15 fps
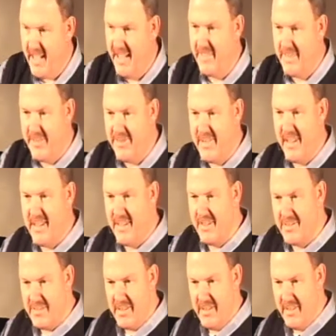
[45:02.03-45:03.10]
and the friend
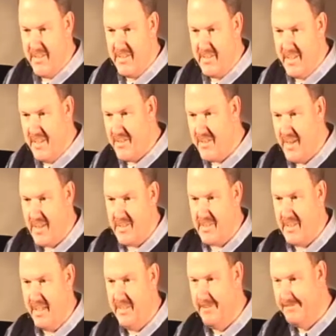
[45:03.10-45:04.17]
of sinners. An
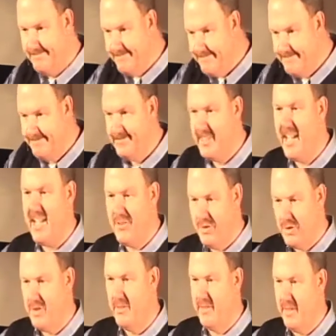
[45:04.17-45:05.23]
interesting
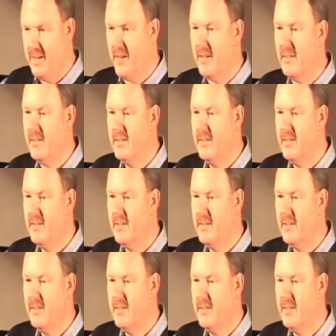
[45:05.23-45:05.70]
tension there.